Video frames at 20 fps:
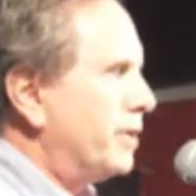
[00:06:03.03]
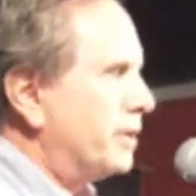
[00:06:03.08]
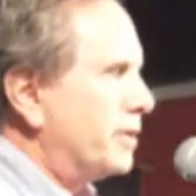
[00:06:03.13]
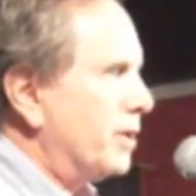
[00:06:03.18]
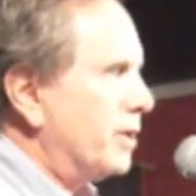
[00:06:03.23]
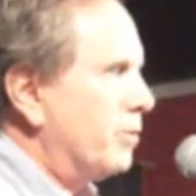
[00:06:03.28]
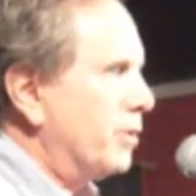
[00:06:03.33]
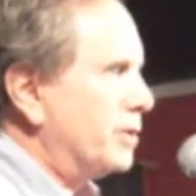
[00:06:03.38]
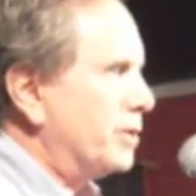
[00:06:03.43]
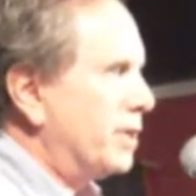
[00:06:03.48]
that
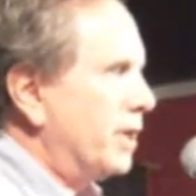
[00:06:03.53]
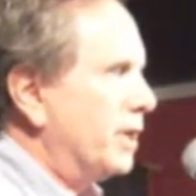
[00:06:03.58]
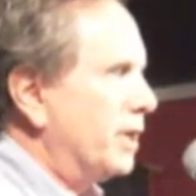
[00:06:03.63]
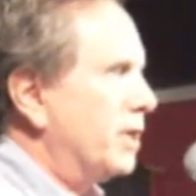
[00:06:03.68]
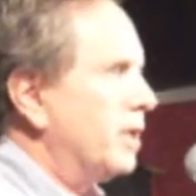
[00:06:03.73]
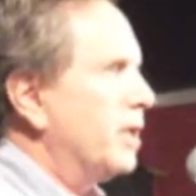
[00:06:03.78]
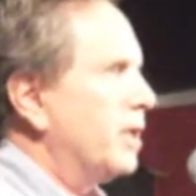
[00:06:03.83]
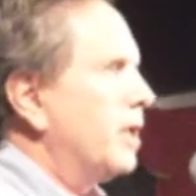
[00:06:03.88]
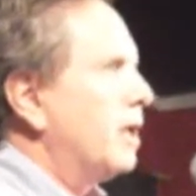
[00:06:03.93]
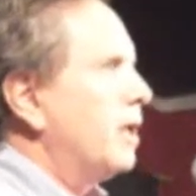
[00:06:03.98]
there was a,
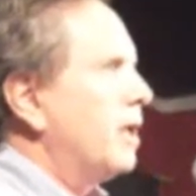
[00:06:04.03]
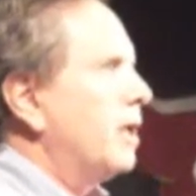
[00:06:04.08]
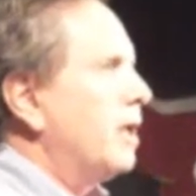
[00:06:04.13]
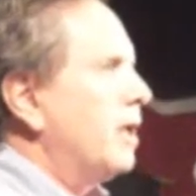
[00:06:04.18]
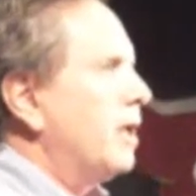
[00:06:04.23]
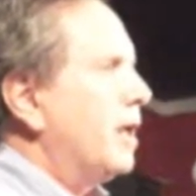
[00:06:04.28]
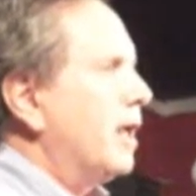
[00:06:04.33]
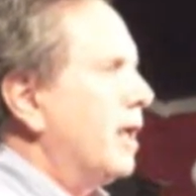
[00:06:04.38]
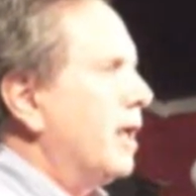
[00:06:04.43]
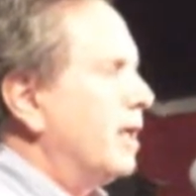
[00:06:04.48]

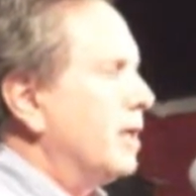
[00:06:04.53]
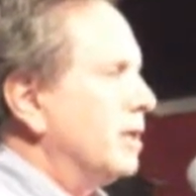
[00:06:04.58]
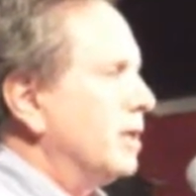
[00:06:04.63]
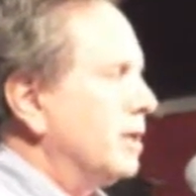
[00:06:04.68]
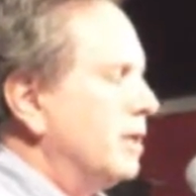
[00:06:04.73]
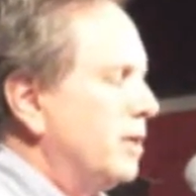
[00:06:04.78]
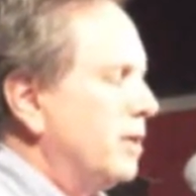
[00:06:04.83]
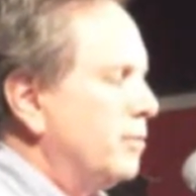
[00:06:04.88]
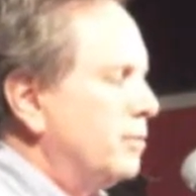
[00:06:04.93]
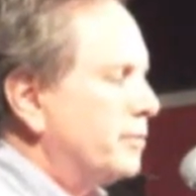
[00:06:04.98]
a
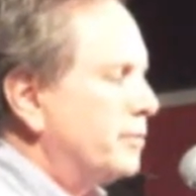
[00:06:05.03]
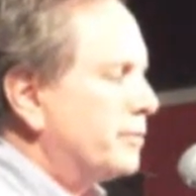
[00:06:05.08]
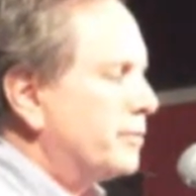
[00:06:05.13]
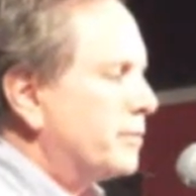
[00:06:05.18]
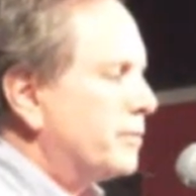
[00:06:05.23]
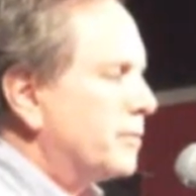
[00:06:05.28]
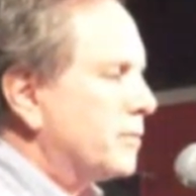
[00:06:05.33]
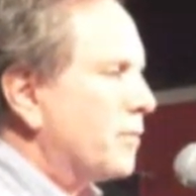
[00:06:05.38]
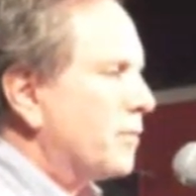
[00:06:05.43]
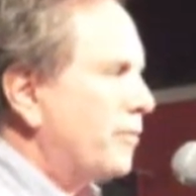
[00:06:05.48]
uh,
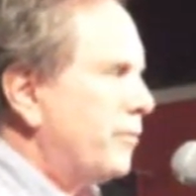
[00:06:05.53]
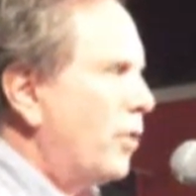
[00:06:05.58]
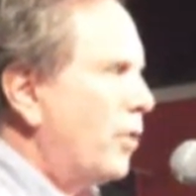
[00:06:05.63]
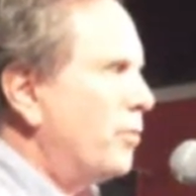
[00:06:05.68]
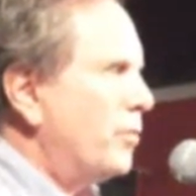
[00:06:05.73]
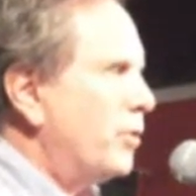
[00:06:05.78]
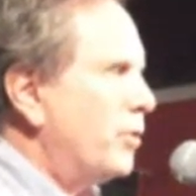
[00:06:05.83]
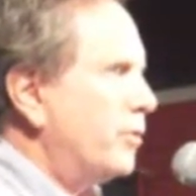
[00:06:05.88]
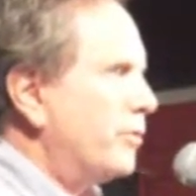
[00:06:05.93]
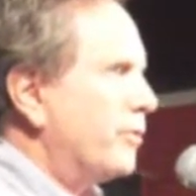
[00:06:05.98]

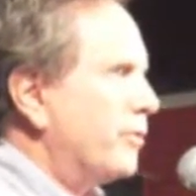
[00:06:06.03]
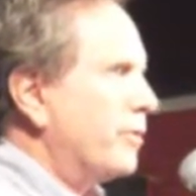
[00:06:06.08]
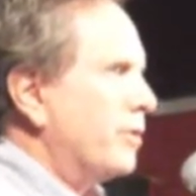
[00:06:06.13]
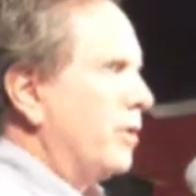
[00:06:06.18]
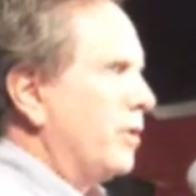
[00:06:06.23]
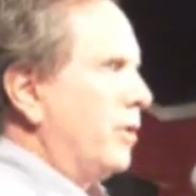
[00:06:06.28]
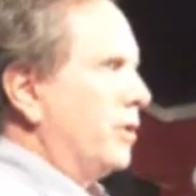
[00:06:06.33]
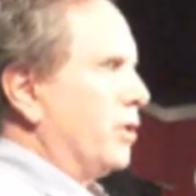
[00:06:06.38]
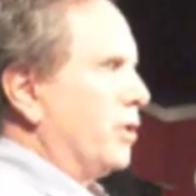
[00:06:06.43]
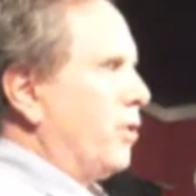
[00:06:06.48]
phone
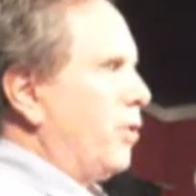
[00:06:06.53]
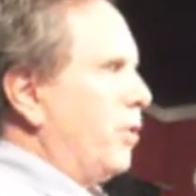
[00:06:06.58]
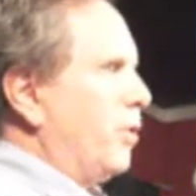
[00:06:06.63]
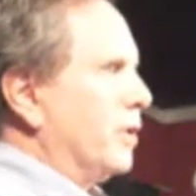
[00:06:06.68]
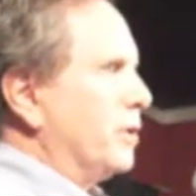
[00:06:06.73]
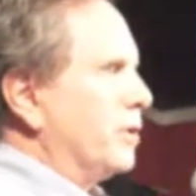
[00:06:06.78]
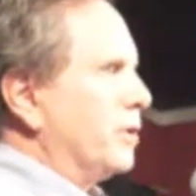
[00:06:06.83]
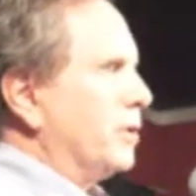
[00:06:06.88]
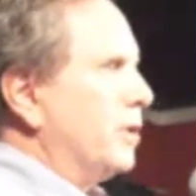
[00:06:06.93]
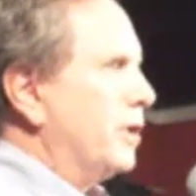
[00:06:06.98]
booth on the
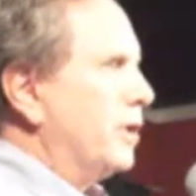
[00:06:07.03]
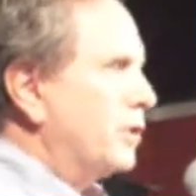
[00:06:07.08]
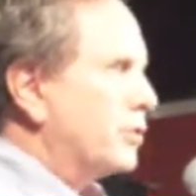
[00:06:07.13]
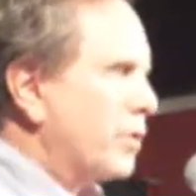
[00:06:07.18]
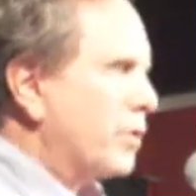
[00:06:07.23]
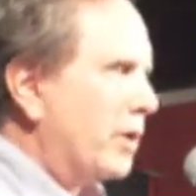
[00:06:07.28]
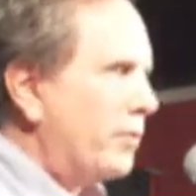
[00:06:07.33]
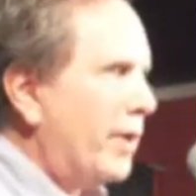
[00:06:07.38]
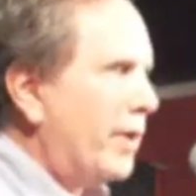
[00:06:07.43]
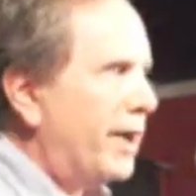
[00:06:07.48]
corner,
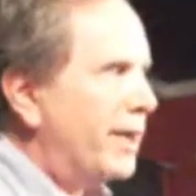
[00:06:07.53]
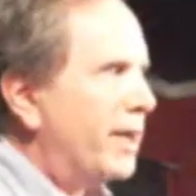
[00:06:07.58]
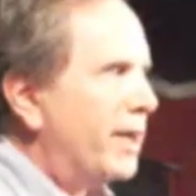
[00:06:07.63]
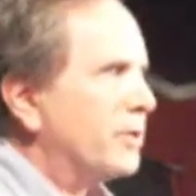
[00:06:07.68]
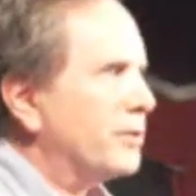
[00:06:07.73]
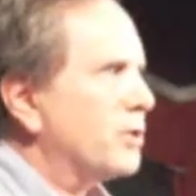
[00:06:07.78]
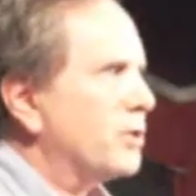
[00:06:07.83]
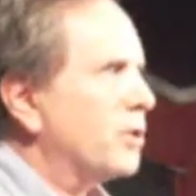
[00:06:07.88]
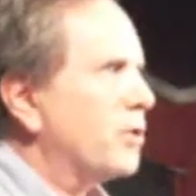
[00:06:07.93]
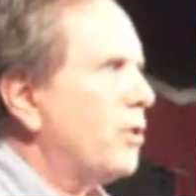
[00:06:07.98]
so I ran
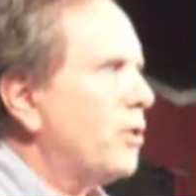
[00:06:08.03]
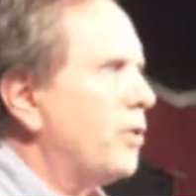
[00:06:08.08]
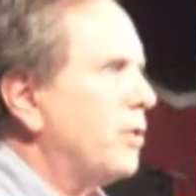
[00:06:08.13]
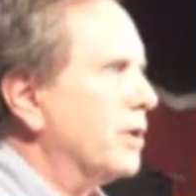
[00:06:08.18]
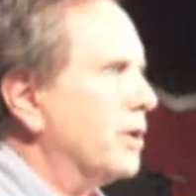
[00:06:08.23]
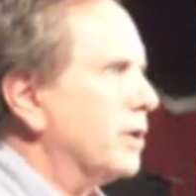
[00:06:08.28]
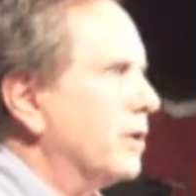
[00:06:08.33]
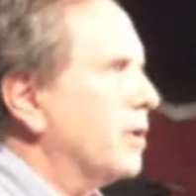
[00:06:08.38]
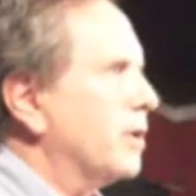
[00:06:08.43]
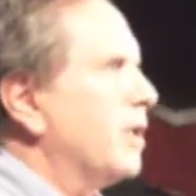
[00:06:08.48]
out to the
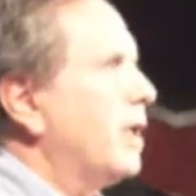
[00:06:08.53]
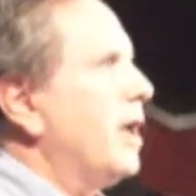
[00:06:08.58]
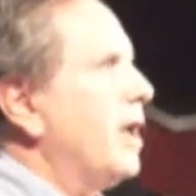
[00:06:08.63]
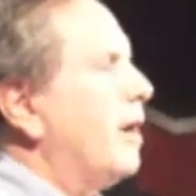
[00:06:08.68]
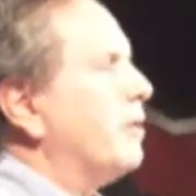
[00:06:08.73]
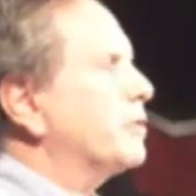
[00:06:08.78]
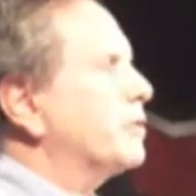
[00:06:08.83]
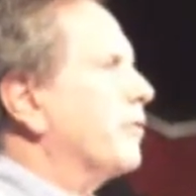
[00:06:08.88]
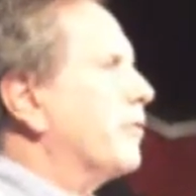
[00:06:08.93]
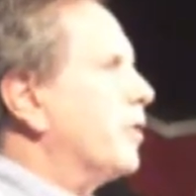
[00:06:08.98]
corner.
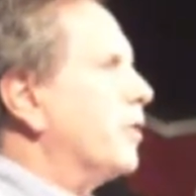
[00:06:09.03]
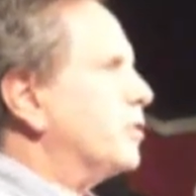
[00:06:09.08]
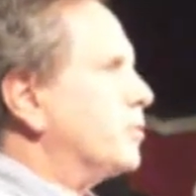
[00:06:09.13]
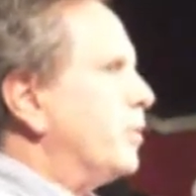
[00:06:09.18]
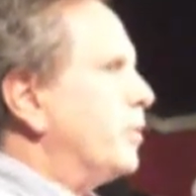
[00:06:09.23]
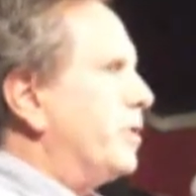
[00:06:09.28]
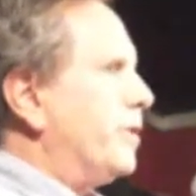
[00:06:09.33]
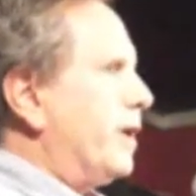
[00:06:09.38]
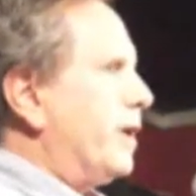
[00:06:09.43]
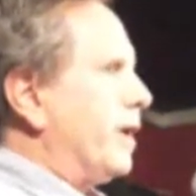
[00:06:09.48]
I was the first
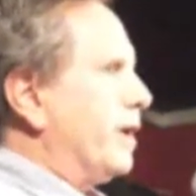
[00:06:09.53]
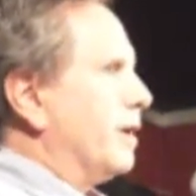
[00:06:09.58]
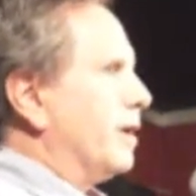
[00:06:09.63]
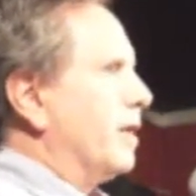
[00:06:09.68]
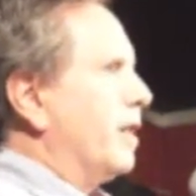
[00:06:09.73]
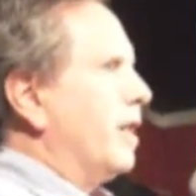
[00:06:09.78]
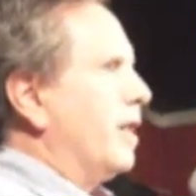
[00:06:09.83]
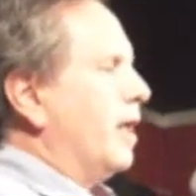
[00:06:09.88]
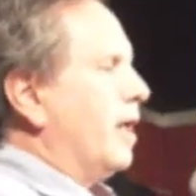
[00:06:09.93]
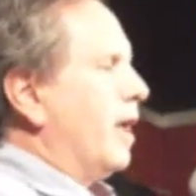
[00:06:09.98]
one there.
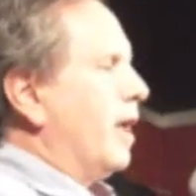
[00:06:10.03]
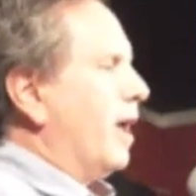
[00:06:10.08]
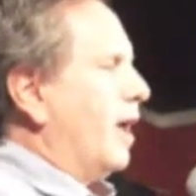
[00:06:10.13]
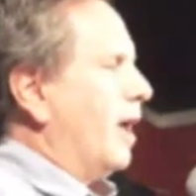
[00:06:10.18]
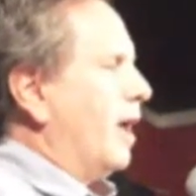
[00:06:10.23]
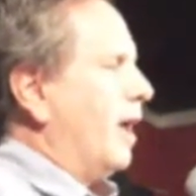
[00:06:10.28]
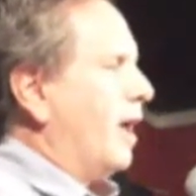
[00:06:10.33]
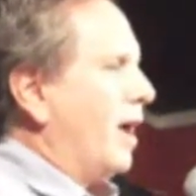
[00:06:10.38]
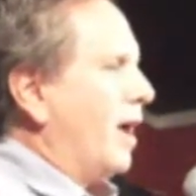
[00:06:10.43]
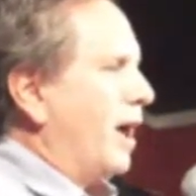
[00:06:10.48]

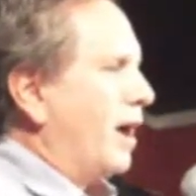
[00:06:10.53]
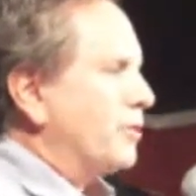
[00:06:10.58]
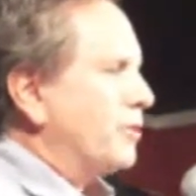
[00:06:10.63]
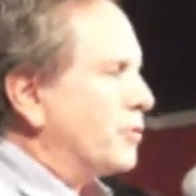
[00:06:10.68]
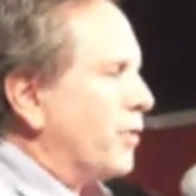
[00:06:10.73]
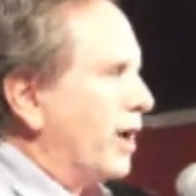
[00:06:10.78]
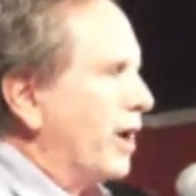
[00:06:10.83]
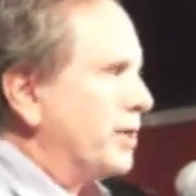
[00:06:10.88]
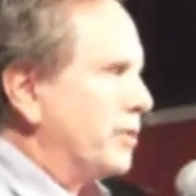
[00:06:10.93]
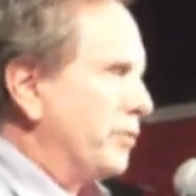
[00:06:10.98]
I was
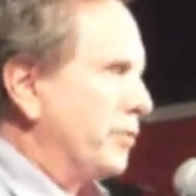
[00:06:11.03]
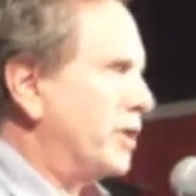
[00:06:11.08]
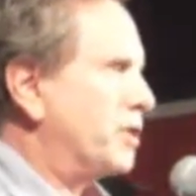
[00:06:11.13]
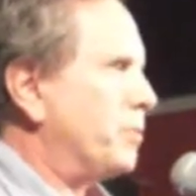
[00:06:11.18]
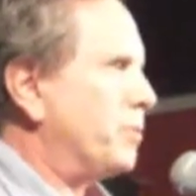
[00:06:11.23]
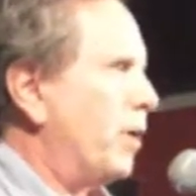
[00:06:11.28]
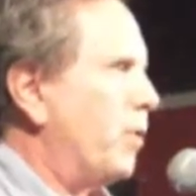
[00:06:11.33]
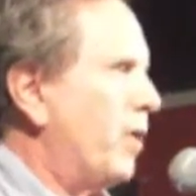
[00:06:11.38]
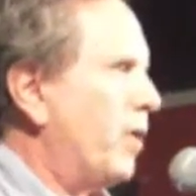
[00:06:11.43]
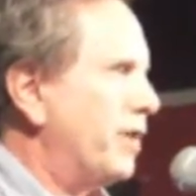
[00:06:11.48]
trying to
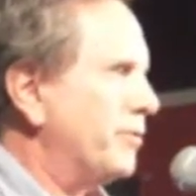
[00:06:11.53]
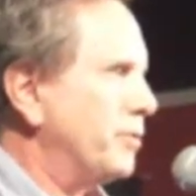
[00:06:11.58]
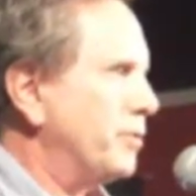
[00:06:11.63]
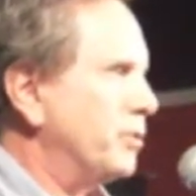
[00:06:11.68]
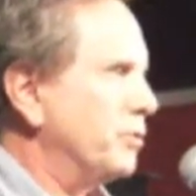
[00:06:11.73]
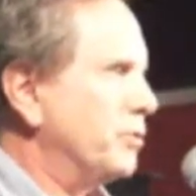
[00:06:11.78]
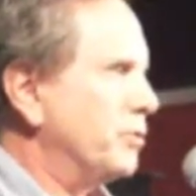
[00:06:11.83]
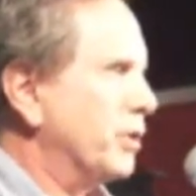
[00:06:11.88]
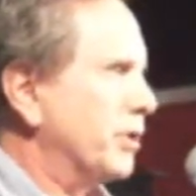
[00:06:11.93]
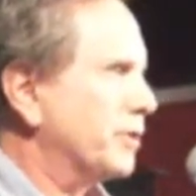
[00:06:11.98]
reach my wife in
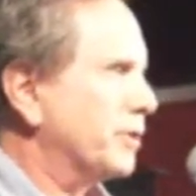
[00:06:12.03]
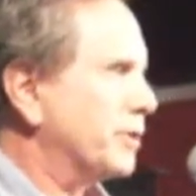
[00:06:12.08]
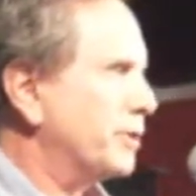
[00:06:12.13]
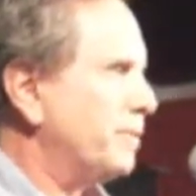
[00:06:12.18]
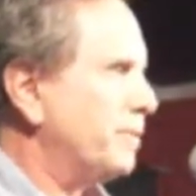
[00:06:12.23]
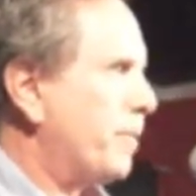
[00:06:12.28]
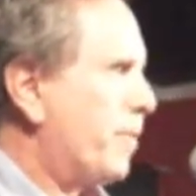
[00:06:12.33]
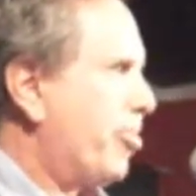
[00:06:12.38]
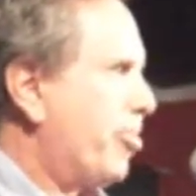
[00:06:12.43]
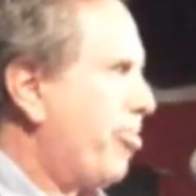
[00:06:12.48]
New Jersey,